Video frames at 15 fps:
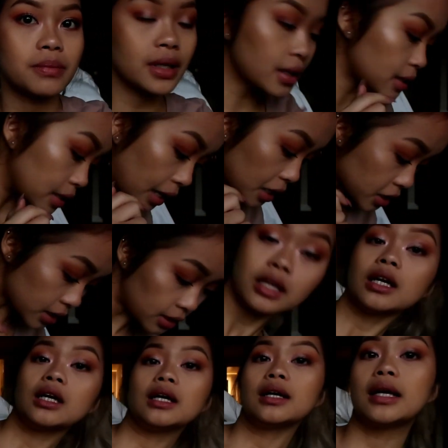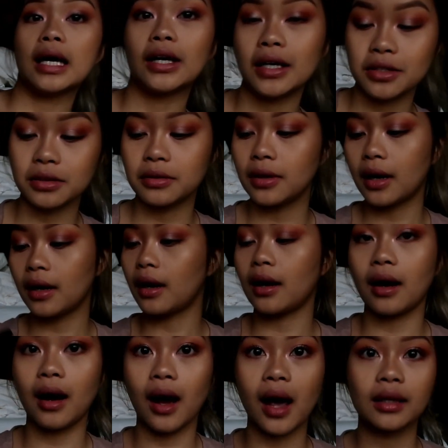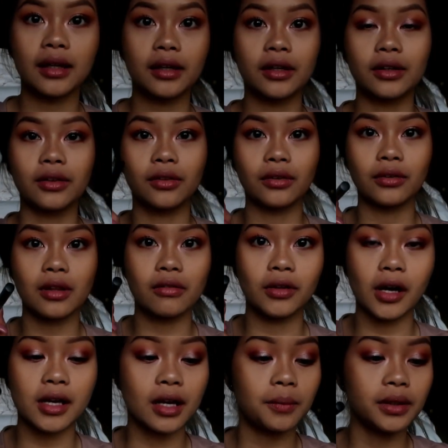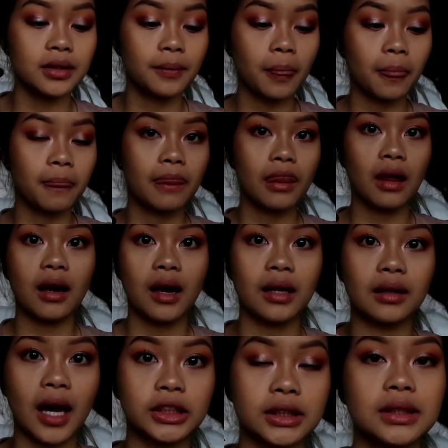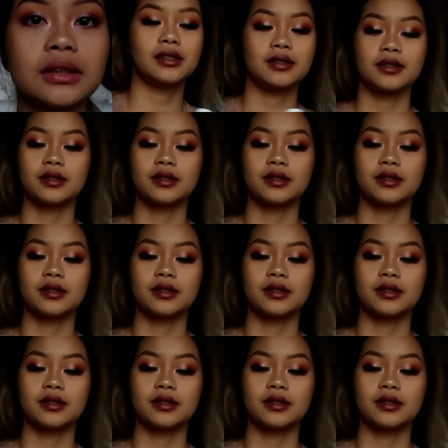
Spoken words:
in a bit because I actually cannot do eyeliner through the vlogging camera and lashes.